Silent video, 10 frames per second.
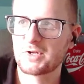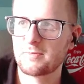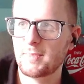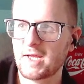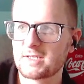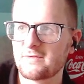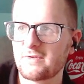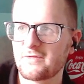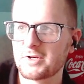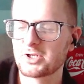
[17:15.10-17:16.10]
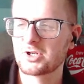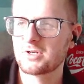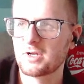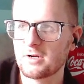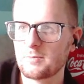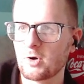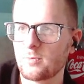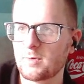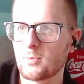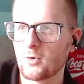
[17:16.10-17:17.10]
in massive inflation,
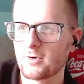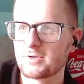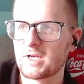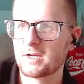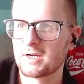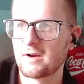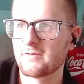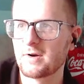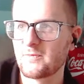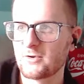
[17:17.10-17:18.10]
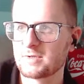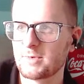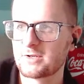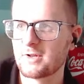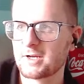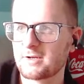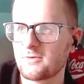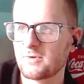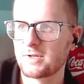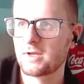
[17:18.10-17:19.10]
open borders, and a cover-up for his mental
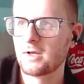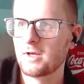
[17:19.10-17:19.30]
acuity,